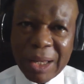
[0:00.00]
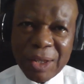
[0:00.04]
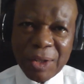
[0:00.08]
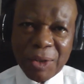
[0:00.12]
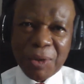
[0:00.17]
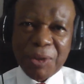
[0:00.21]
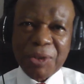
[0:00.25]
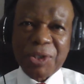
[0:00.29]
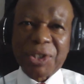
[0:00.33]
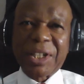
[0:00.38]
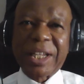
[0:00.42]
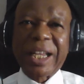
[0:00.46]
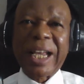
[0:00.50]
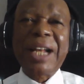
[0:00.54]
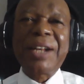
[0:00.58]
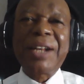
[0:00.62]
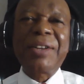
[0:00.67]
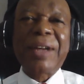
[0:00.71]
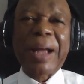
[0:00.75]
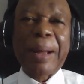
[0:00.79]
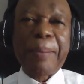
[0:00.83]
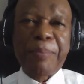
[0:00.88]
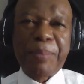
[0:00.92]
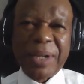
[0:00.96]
to scale
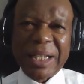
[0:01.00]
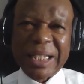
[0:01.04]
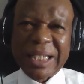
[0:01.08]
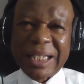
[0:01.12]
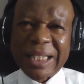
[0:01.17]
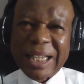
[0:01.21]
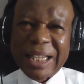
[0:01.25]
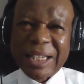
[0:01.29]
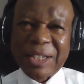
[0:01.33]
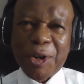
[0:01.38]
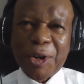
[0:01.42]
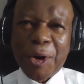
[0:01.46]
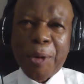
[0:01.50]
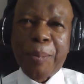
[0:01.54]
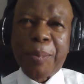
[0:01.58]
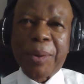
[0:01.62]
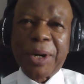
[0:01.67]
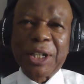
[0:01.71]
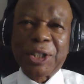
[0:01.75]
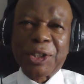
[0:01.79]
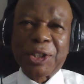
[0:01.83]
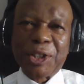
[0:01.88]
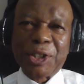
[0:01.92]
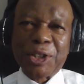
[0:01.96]
your business
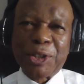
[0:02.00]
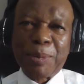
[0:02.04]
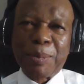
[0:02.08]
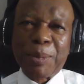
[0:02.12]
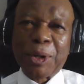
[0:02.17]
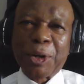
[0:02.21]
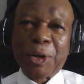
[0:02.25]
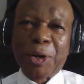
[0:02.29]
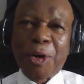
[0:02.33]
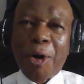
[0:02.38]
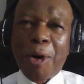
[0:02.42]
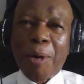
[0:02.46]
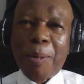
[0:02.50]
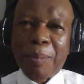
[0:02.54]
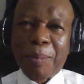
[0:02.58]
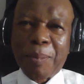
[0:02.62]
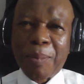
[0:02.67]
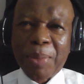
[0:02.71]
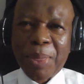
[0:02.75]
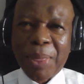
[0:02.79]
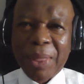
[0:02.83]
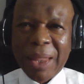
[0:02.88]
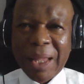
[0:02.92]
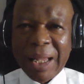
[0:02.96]
operations to become
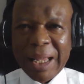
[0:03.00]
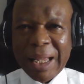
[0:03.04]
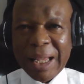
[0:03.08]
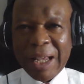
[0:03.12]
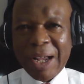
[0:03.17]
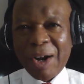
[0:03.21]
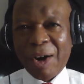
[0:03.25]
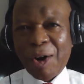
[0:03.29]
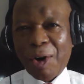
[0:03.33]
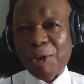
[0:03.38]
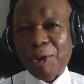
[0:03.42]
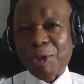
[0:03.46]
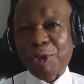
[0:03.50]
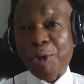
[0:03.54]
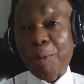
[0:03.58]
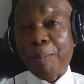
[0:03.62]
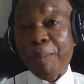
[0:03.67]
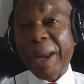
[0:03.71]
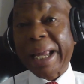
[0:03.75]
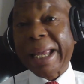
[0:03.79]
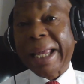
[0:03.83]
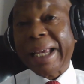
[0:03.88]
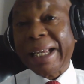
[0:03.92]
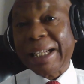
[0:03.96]
or to
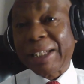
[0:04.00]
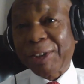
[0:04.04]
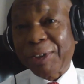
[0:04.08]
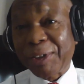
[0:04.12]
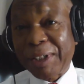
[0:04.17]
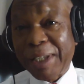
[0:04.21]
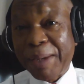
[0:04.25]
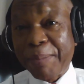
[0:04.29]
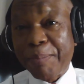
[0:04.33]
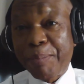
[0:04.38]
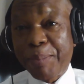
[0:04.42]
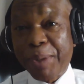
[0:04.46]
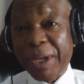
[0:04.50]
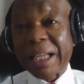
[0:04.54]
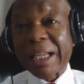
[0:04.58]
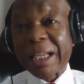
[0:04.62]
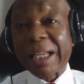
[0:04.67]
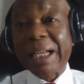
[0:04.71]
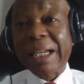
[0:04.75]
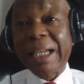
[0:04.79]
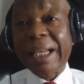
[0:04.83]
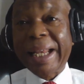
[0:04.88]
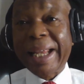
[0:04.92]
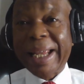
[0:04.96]
make it to the big
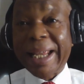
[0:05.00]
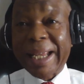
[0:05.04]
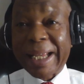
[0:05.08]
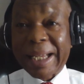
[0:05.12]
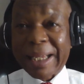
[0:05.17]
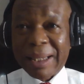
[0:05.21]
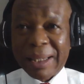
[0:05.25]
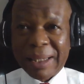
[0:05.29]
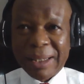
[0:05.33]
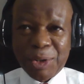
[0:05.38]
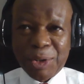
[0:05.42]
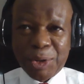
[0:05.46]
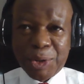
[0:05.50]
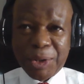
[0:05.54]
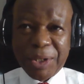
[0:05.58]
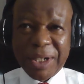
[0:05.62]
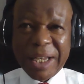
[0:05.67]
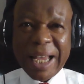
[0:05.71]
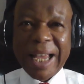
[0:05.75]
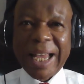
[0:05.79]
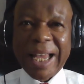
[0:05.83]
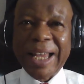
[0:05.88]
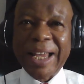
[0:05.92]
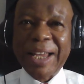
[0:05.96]
league,
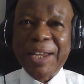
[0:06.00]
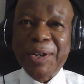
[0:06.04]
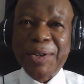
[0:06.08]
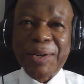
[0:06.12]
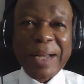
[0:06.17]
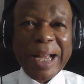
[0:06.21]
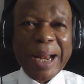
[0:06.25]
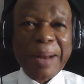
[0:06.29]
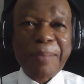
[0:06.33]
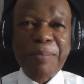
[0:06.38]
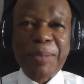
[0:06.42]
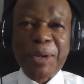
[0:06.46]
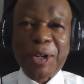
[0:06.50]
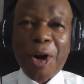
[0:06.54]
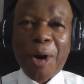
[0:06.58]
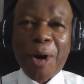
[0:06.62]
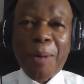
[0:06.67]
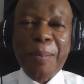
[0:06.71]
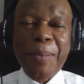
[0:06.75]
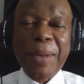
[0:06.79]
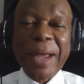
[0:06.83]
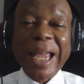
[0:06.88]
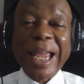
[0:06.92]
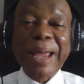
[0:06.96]
today you can
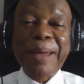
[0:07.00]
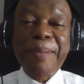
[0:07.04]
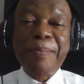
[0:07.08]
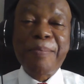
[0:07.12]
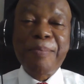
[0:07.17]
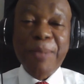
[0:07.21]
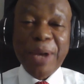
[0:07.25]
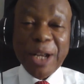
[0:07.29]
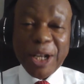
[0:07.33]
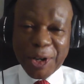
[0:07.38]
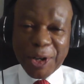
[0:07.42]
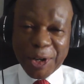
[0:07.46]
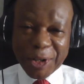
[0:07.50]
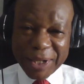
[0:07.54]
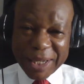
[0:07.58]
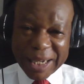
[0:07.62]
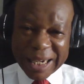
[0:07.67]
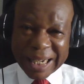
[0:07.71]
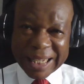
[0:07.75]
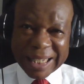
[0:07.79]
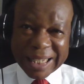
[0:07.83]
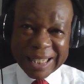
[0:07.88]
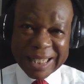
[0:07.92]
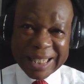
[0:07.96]
become a
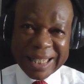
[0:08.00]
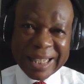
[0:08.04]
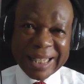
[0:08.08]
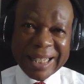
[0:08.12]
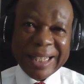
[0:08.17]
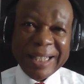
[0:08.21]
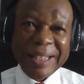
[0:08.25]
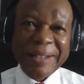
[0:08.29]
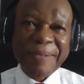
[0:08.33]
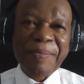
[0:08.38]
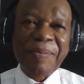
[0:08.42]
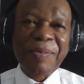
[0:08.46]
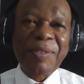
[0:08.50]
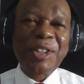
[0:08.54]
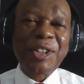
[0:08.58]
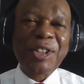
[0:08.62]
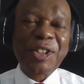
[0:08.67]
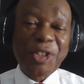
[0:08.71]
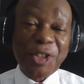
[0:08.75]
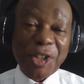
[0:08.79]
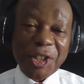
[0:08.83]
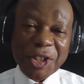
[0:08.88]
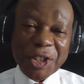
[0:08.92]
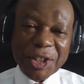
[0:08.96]
millionaire
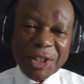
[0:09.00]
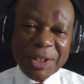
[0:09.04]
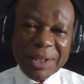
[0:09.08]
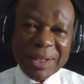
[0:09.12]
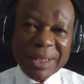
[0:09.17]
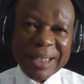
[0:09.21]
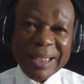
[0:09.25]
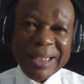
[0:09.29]
just